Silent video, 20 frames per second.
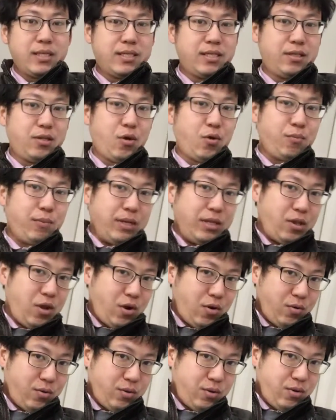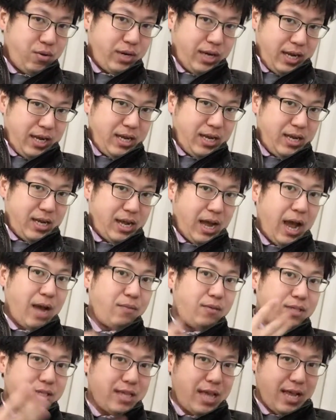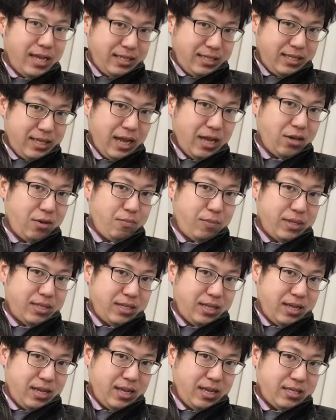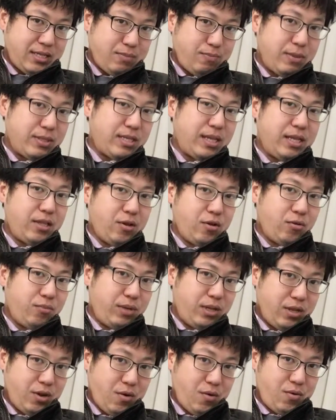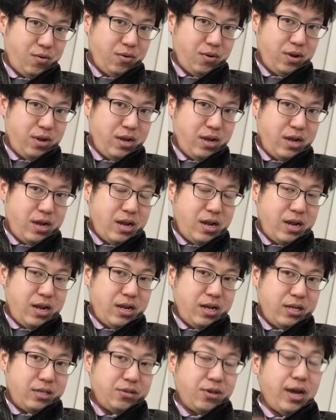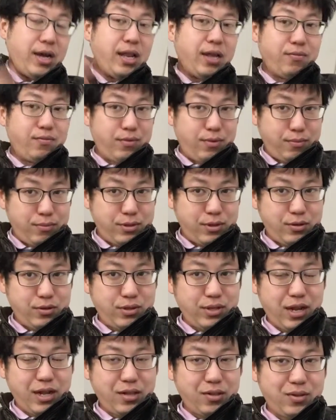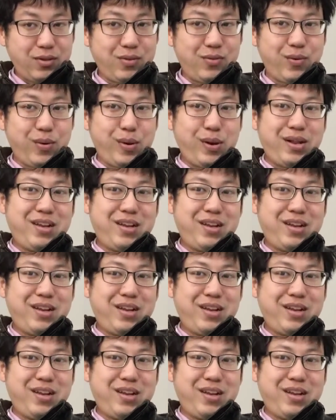they told me no, okay? I was yes, 100% yes, but they told me no. So I left from those countries.